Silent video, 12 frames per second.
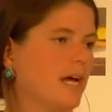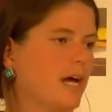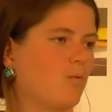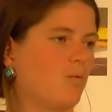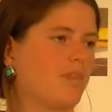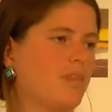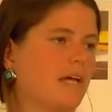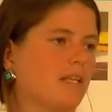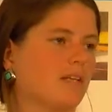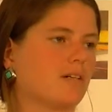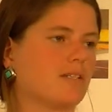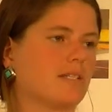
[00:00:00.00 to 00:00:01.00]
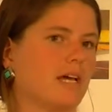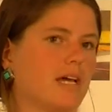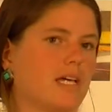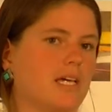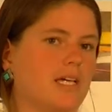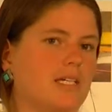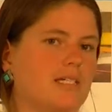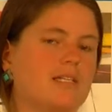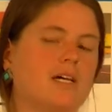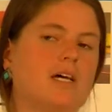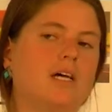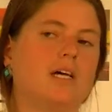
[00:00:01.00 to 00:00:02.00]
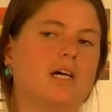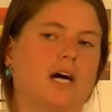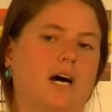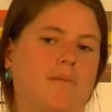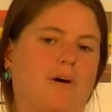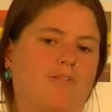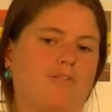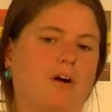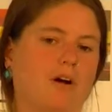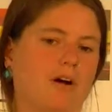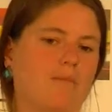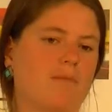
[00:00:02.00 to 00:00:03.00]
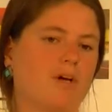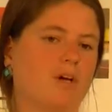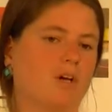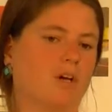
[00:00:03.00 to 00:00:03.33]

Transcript: And what that looks like is a farm